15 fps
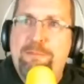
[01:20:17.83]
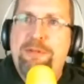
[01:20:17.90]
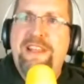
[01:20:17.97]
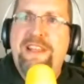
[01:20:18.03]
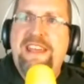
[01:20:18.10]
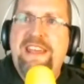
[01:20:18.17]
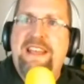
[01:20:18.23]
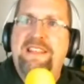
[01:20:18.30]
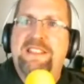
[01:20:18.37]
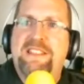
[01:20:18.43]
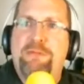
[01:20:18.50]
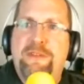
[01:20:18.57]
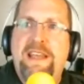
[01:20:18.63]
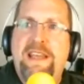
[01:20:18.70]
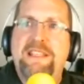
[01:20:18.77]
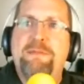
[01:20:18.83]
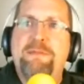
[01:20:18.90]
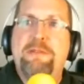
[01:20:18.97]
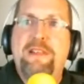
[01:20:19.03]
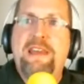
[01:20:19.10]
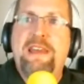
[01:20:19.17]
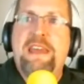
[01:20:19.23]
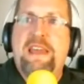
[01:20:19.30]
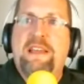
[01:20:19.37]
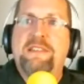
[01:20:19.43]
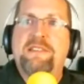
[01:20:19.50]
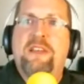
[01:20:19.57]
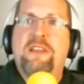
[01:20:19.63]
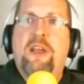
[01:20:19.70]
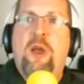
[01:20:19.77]
please, please,
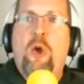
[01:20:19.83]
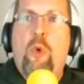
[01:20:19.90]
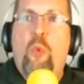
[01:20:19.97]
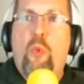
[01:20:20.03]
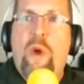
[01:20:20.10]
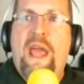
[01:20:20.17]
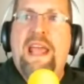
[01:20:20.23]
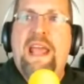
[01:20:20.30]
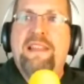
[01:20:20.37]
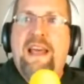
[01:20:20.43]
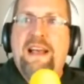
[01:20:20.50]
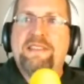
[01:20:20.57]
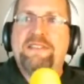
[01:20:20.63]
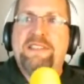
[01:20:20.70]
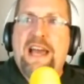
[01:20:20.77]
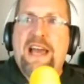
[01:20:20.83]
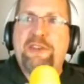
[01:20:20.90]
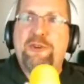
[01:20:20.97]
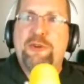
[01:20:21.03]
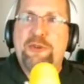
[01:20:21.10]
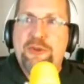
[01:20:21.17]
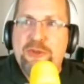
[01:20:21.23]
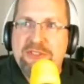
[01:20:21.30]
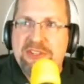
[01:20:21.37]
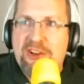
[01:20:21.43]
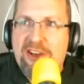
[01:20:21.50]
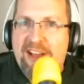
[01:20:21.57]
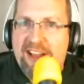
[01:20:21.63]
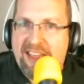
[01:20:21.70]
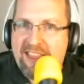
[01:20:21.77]
please, way less Doctor Who
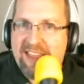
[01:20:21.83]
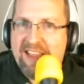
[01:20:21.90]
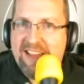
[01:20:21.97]
talk.